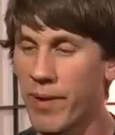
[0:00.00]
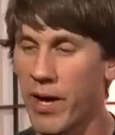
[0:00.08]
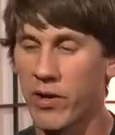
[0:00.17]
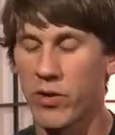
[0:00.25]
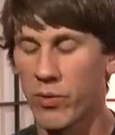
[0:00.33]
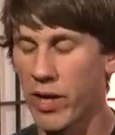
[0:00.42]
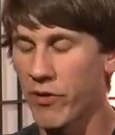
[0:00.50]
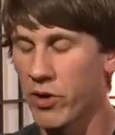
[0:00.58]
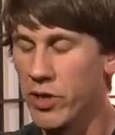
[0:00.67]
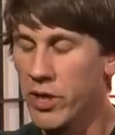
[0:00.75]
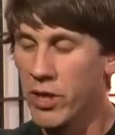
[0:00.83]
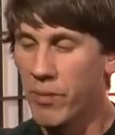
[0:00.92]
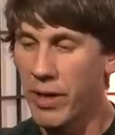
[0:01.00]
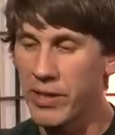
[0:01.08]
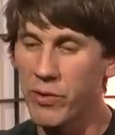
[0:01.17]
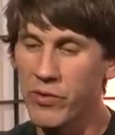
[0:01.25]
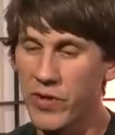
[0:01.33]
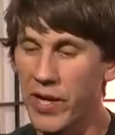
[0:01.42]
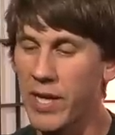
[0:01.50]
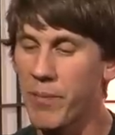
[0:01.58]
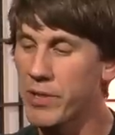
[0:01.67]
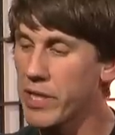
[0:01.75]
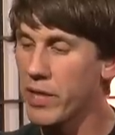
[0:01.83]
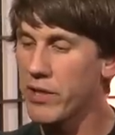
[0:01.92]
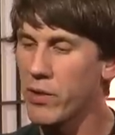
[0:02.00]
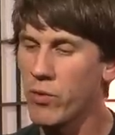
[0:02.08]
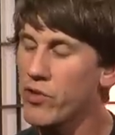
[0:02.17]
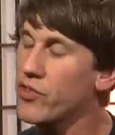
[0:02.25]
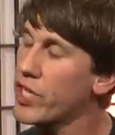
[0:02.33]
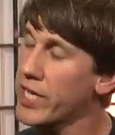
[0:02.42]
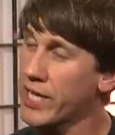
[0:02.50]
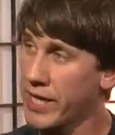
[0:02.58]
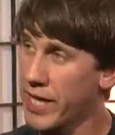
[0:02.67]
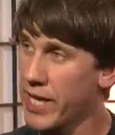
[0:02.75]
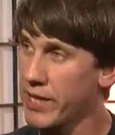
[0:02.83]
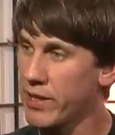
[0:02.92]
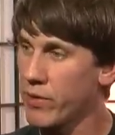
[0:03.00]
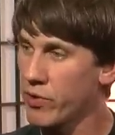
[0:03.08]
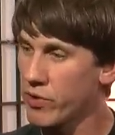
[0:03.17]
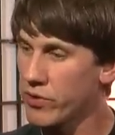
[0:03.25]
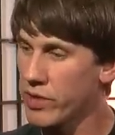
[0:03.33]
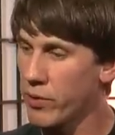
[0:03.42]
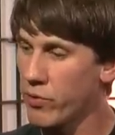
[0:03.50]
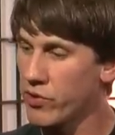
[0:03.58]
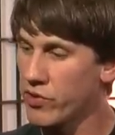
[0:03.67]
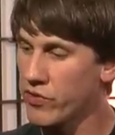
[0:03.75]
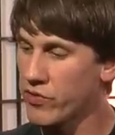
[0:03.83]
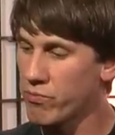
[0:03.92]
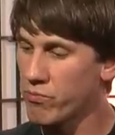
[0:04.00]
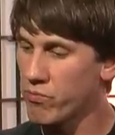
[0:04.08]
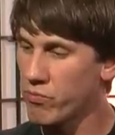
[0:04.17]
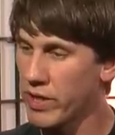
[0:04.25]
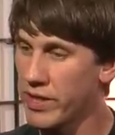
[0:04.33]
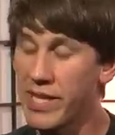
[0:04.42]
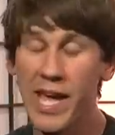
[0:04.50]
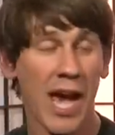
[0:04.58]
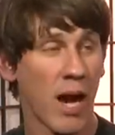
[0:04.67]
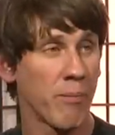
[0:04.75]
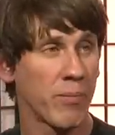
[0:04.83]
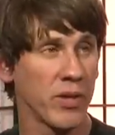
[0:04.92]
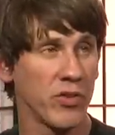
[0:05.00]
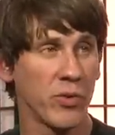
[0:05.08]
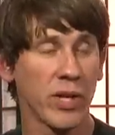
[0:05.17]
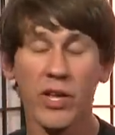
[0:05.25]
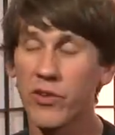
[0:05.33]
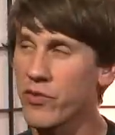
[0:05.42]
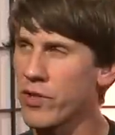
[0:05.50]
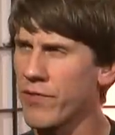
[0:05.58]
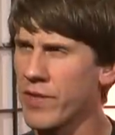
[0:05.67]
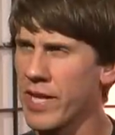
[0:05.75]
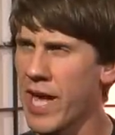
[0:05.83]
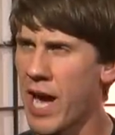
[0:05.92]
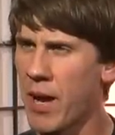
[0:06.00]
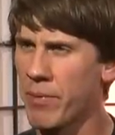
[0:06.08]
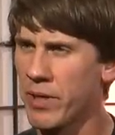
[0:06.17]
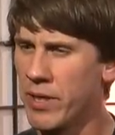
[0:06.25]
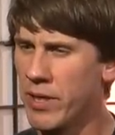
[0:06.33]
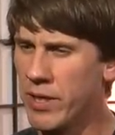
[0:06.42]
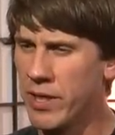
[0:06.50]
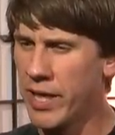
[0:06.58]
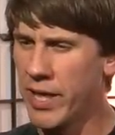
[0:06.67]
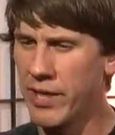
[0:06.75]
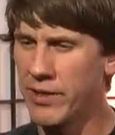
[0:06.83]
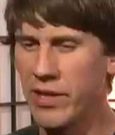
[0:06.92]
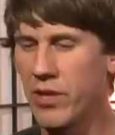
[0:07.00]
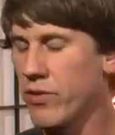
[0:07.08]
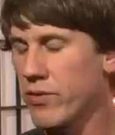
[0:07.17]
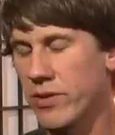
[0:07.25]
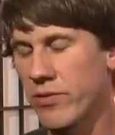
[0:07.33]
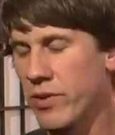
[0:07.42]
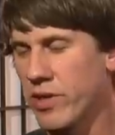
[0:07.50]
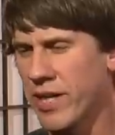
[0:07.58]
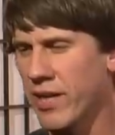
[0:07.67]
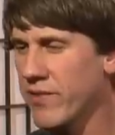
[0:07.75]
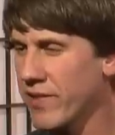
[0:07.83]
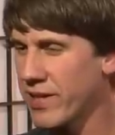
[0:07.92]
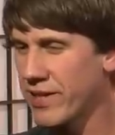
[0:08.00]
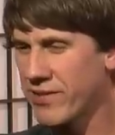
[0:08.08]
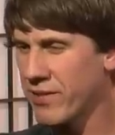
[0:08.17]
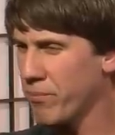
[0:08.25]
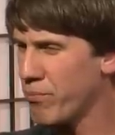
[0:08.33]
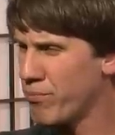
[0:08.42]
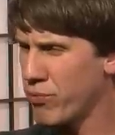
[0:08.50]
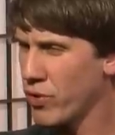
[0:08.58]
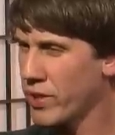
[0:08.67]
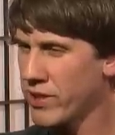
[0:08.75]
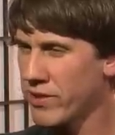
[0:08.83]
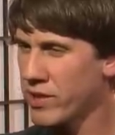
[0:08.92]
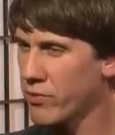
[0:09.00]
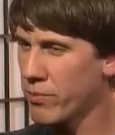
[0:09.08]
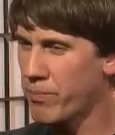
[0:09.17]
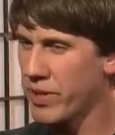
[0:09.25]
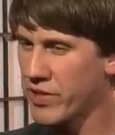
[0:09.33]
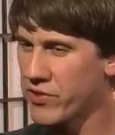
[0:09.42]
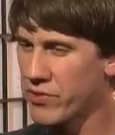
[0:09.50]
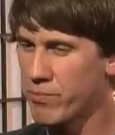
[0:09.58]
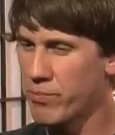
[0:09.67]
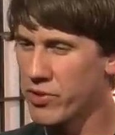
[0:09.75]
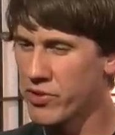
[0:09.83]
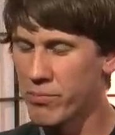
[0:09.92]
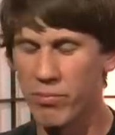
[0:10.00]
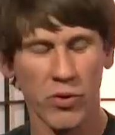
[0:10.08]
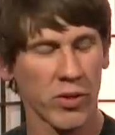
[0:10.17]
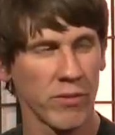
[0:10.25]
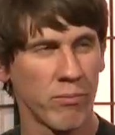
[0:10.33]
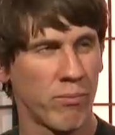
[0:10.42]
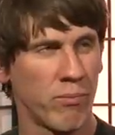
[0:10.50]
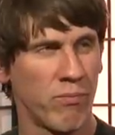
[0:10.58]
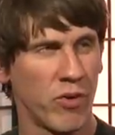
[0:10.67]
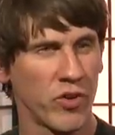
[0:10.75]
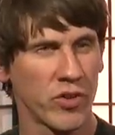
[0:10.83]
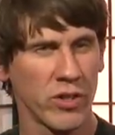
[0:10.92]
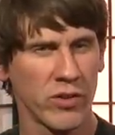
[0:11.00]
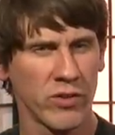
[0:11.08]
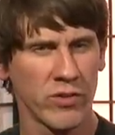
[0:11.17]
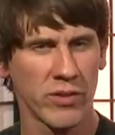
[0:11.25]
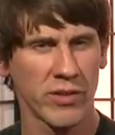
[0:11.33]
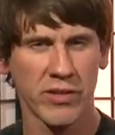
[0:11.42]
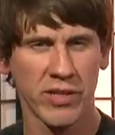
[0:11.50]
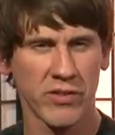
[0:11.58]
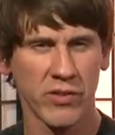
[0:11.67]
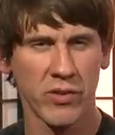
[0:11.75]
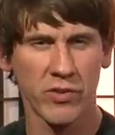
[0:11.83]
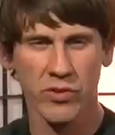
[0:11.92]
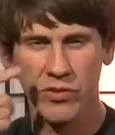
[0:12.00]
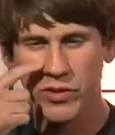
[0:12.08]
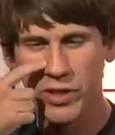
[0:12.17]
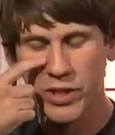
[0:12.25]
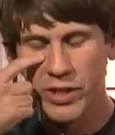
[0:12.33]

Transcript: about it or whatever, but they were signing up and they, they weren't checking in. They were they were just in the app and doing other stuff in the app. And you know, we looked at it. It's like is something broken? Like did we push push a broken version or, to these new users?